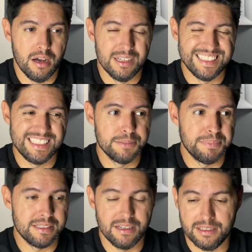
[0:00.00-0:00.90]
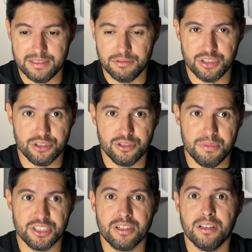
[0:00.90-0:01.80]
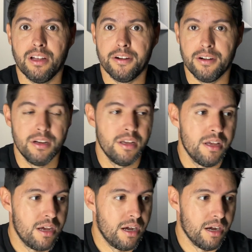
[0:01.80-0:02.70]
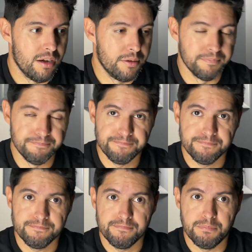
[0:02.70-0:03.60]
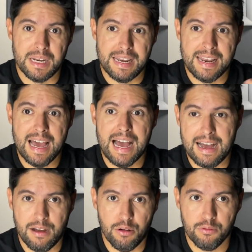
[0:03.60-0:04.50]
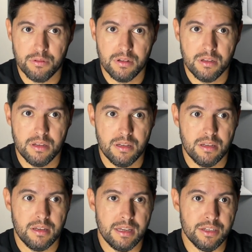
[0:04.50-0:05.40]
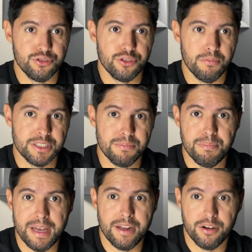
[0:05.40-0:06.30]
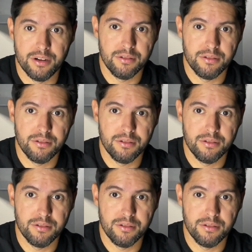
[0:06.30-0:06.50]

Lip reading: just because there was just so much clutter. But now it is so much better.